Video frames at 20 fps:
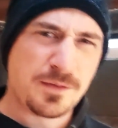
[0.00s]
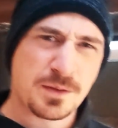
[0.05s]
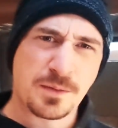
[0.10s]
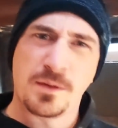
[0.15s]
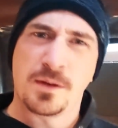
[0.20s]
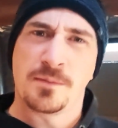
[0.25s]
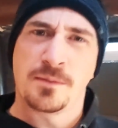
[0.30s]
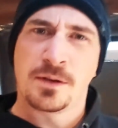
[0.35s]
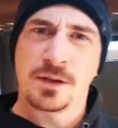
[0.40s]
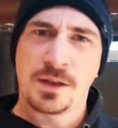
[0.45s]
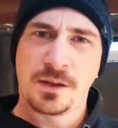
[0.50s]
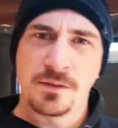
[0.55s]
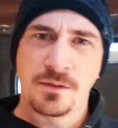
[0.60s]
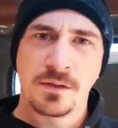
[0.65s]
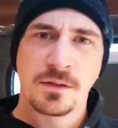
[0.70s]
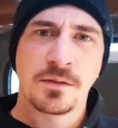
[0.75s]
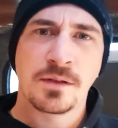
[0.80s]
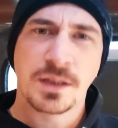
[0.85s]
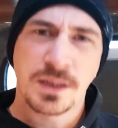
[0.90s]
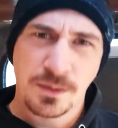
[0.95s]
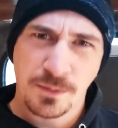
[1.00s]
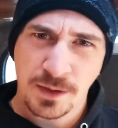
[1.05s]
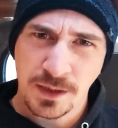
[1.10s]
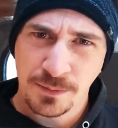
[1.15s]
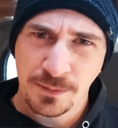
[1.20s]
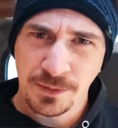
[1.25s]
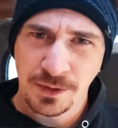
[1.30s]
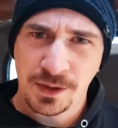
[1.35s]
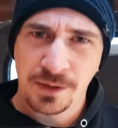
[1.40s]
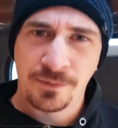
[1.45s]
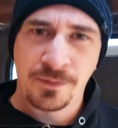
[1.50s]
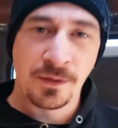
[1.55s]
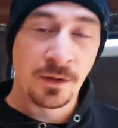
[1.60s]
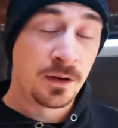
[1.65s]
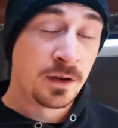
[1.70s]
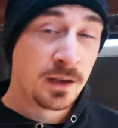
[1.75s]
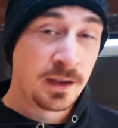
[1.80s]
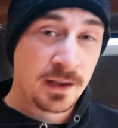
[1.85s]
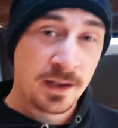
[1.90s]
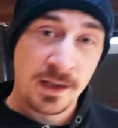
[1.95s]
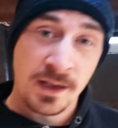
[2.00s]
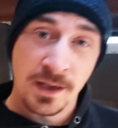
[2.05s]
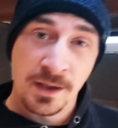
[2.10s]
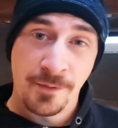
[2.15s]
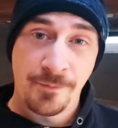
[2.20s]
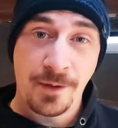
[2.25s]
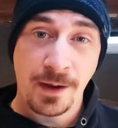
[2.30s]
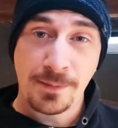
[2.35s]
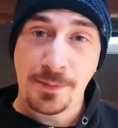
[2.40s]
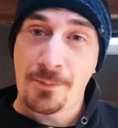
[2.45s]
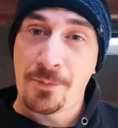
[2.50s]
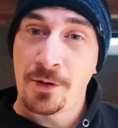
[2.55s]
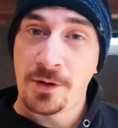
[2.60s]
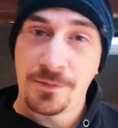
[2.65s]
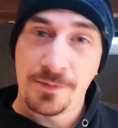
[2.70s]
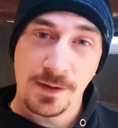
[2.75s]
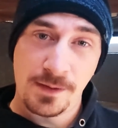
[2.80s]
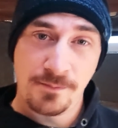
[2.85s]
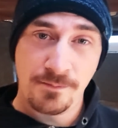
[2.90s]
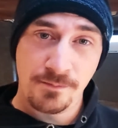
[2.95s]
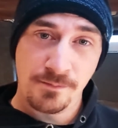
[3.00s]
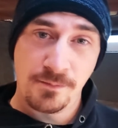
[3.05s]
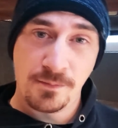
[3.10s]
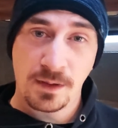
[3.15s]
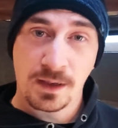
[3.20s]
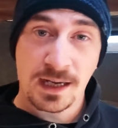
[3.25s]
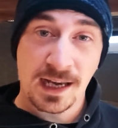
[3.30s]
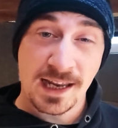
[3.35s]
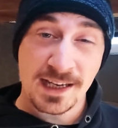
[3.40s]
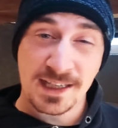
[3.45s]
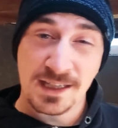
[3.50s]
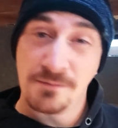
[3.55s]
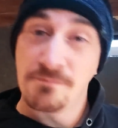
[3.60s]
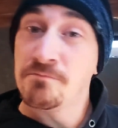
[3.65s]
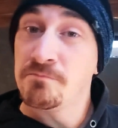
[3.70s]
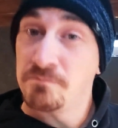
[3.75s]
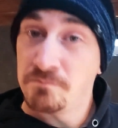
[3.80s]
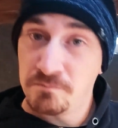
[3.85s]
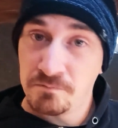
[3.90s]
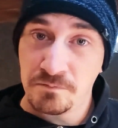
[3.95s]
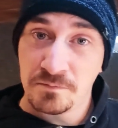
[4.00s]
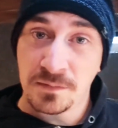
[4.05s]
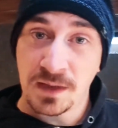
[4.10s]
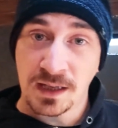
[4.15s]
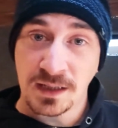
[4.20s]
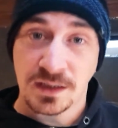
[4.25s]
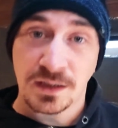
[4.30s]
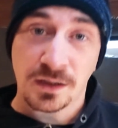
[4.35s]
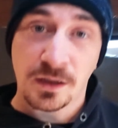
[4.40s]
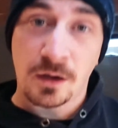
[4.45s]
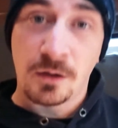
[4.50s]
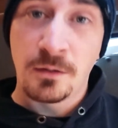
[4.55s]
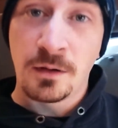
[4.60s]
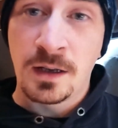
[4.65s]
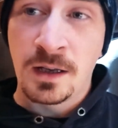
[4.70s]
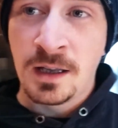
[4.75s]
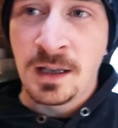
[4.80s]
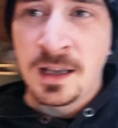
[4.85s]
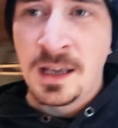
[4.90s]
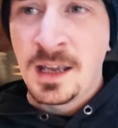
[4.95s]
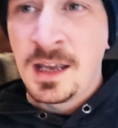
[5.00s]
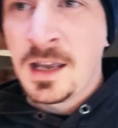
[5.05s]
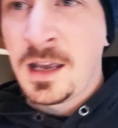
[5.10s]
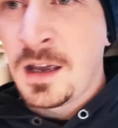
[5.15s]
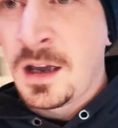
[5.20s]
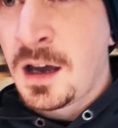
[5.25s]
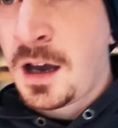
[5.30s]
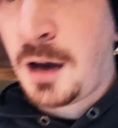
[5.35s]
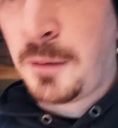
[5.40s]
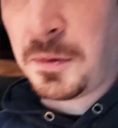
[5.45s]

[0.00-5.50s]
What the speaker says: is the word I'm looking for. Vaporproof it, clad it, that's the goal. I